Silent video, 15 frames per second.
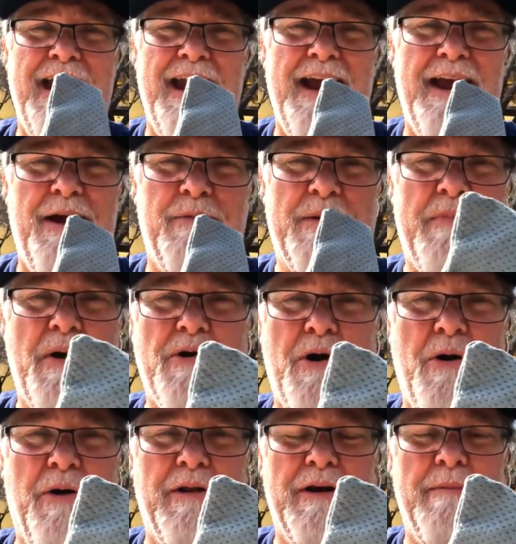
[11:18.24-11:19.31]
and we poke a
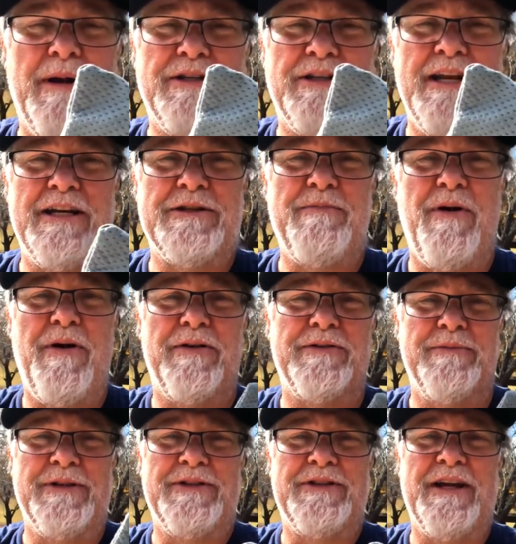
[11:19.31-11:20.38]
hole in a bunch of tennis balls
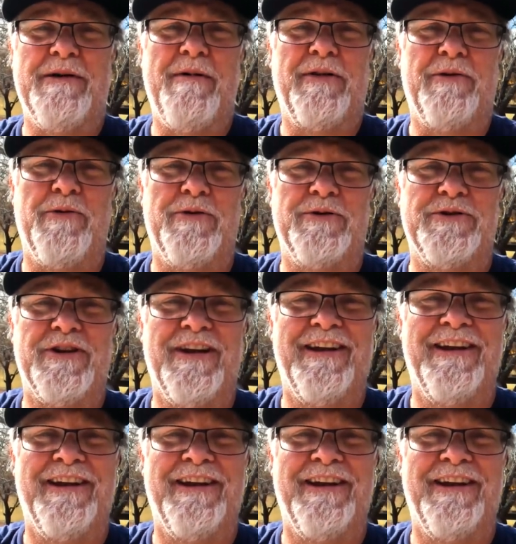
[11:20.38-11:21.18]
and we stick them on the corners.